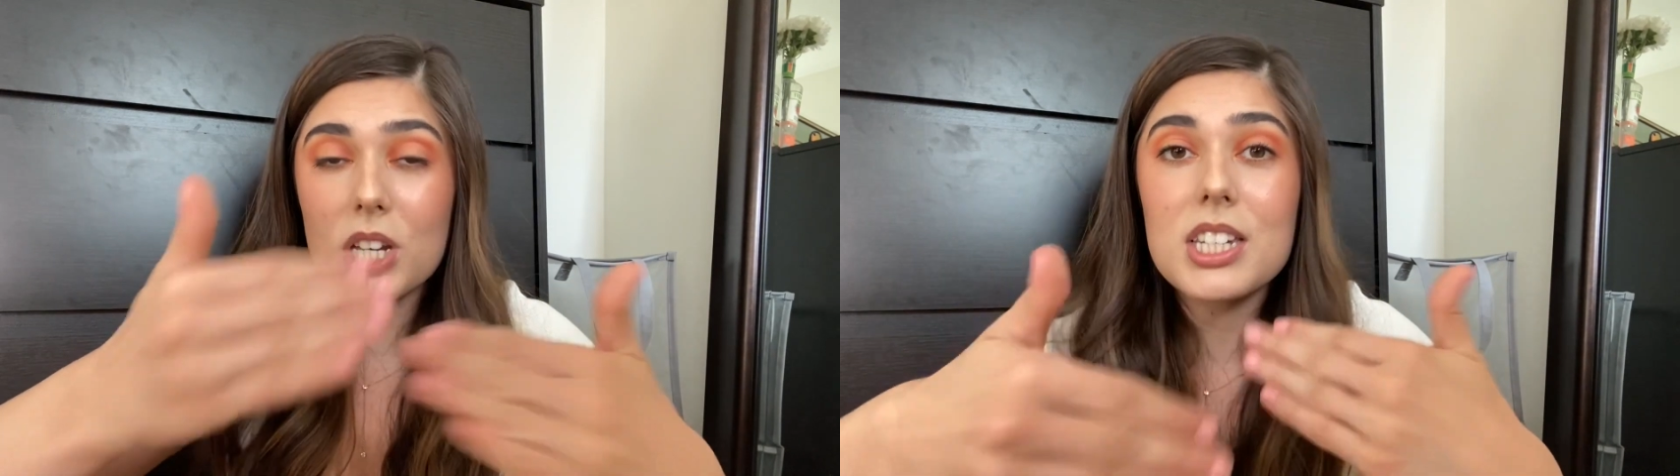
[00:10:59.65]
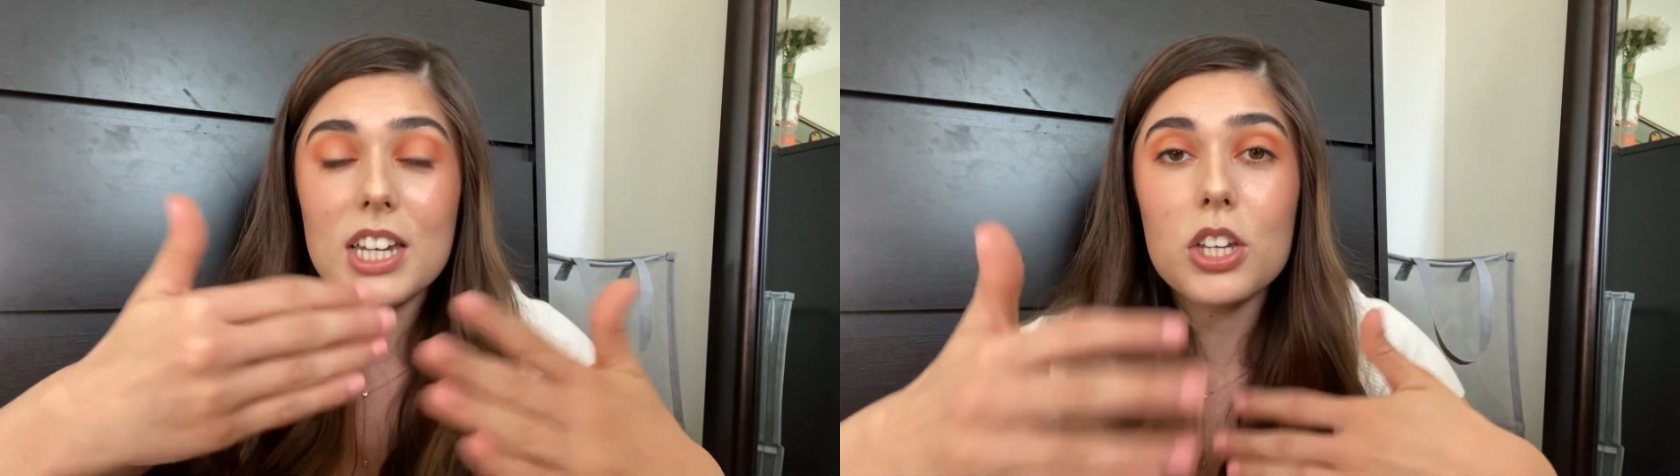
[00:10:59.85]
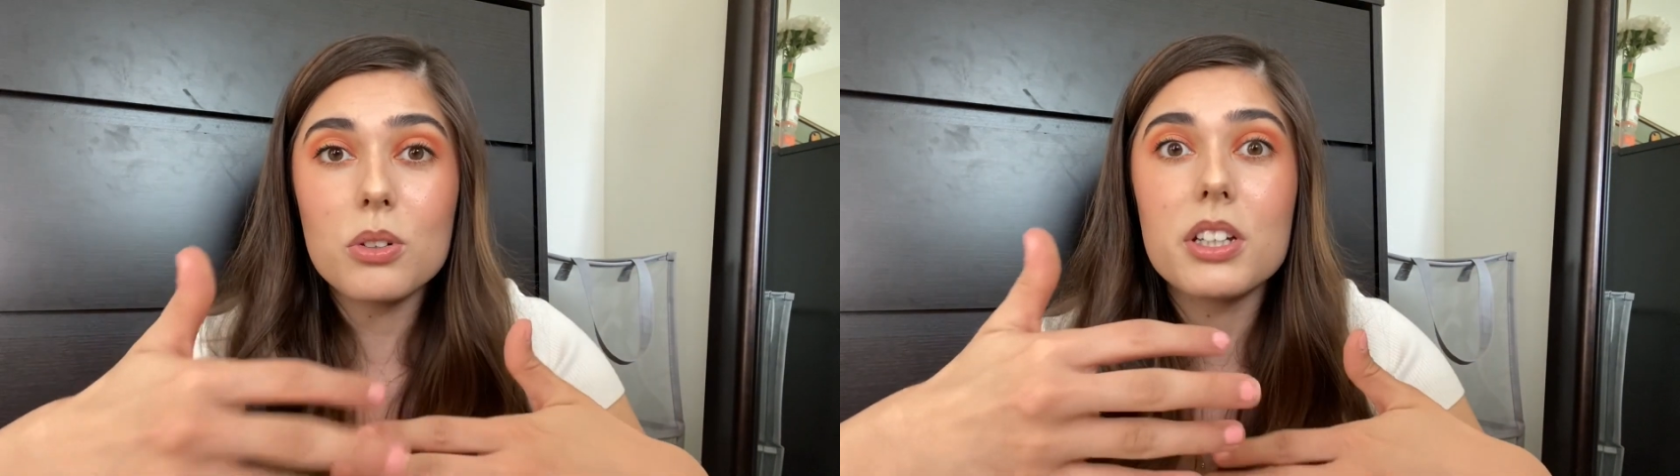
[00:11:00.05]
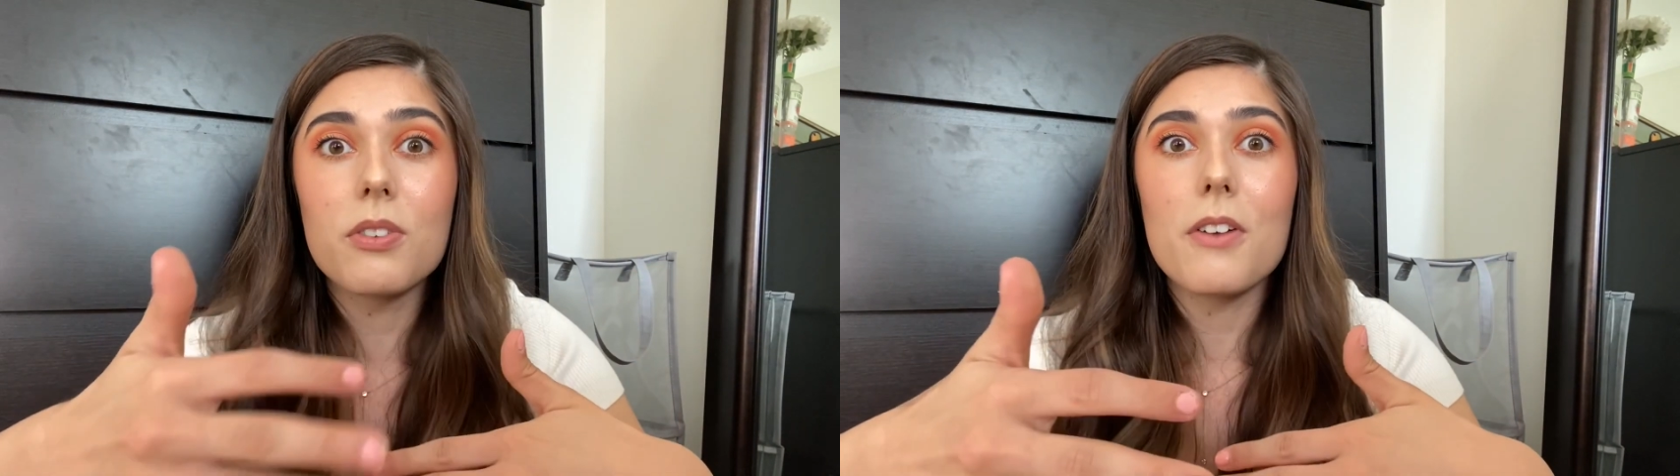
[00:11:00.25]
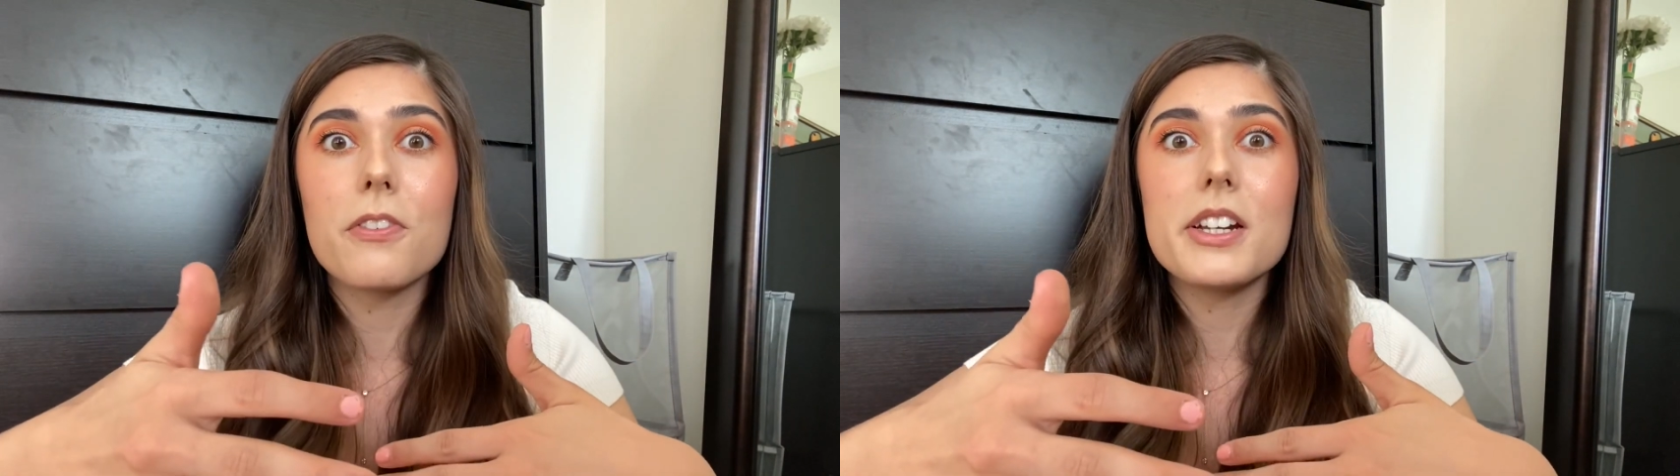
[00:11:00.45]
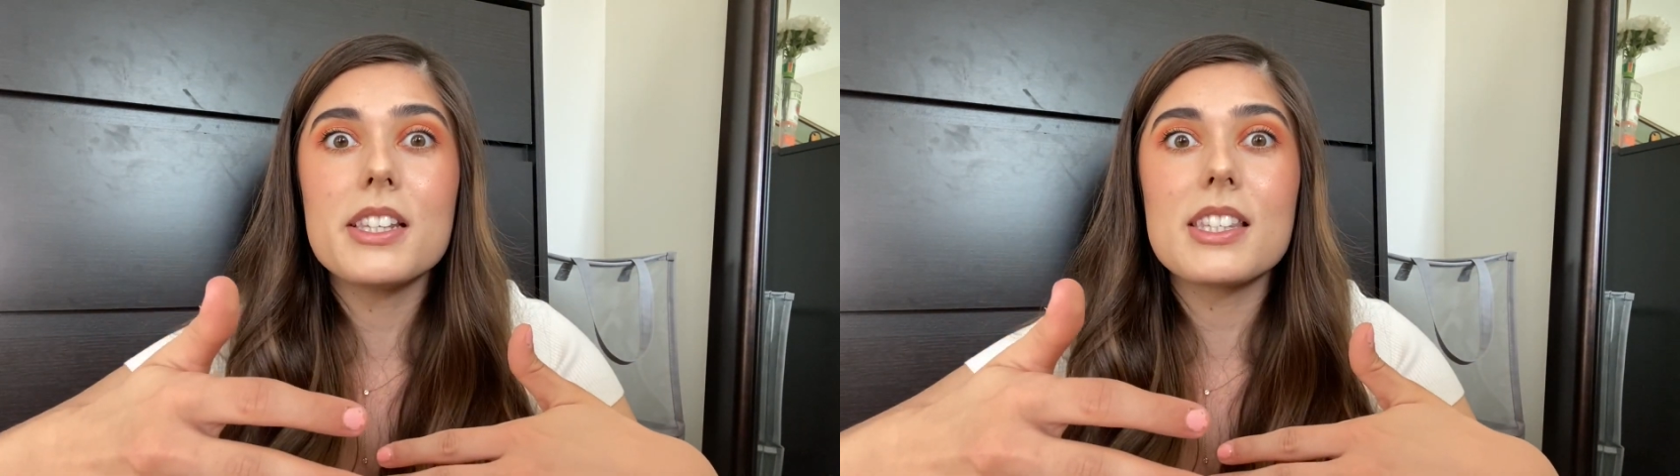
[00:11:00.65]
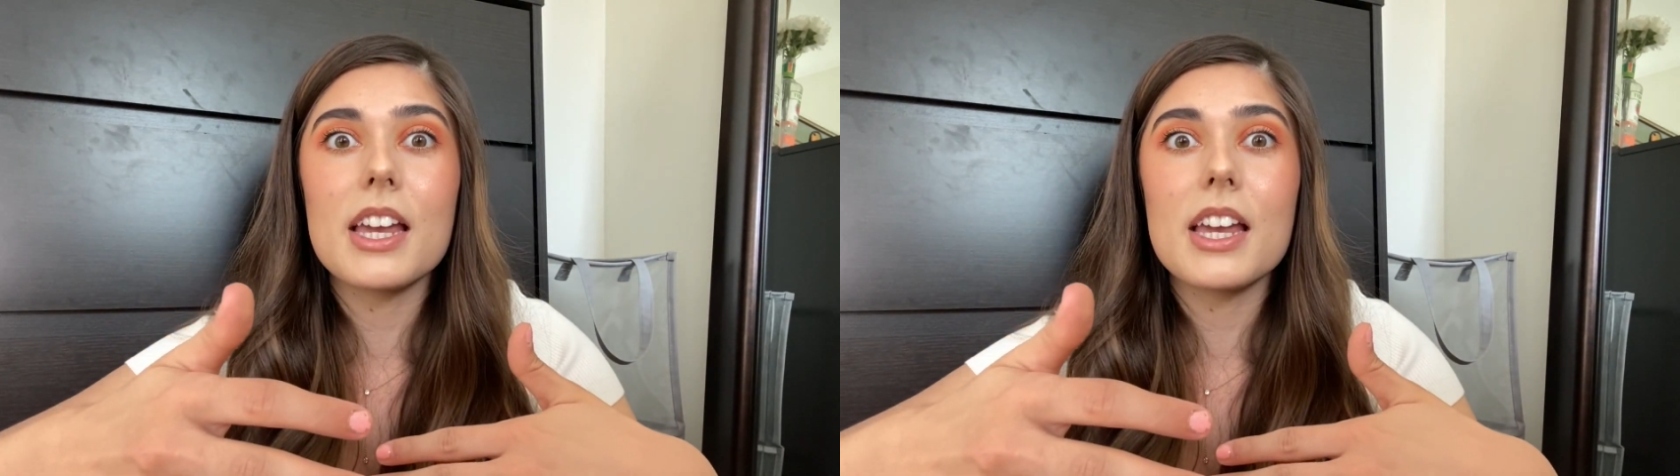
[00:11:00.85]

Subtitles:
continually reference,